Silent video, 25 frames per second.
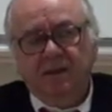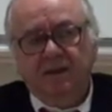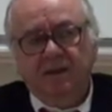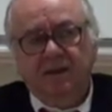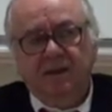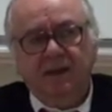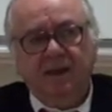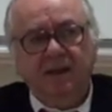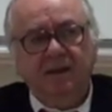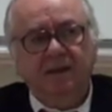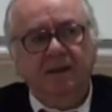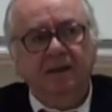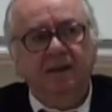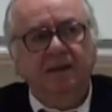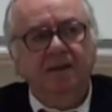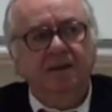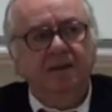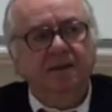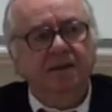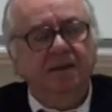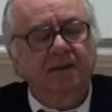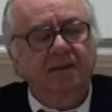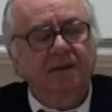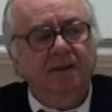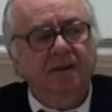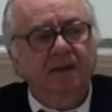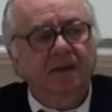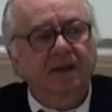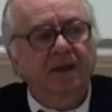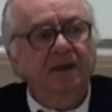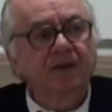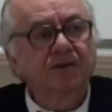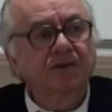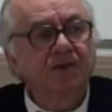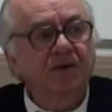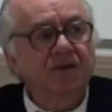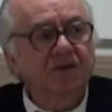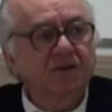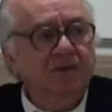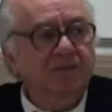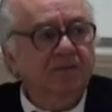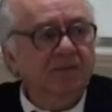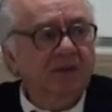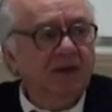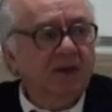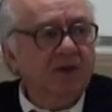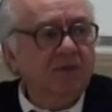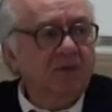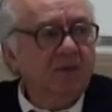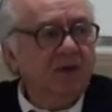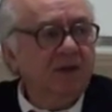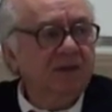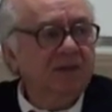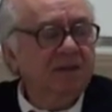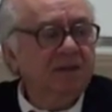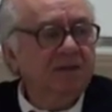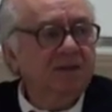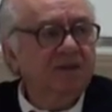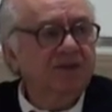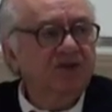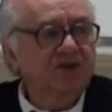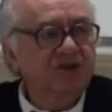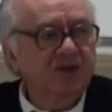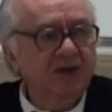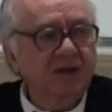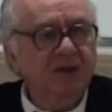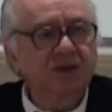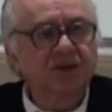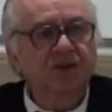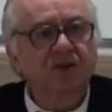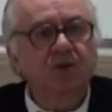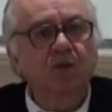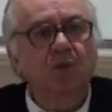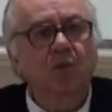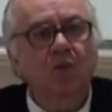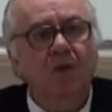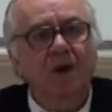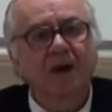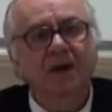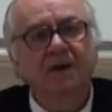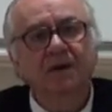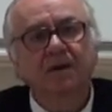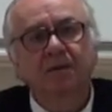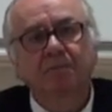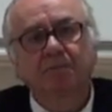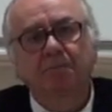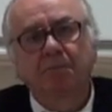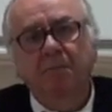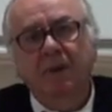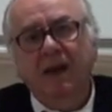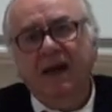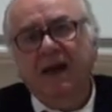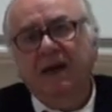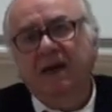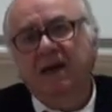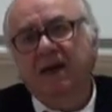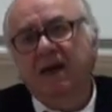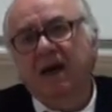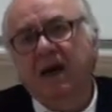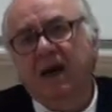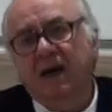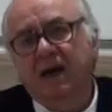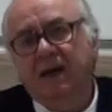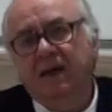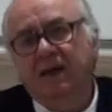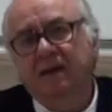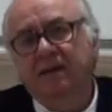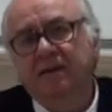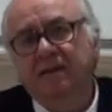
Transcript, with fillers: that in the room there was just one black guy,